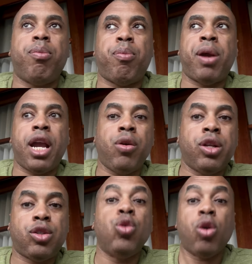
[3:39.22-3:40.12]

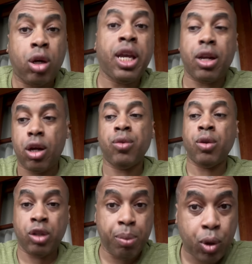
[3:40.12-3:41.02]
parents who are again uh, they're
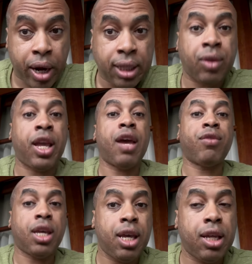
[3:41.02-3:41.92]
Democrats that they have
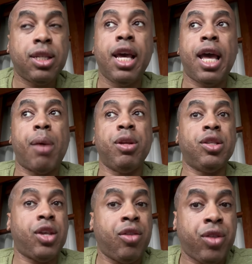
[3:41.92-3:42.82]
kids have been
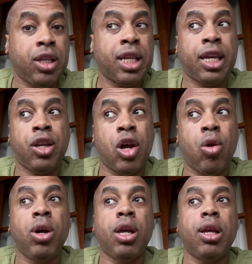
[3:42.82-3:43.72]
saying things like you know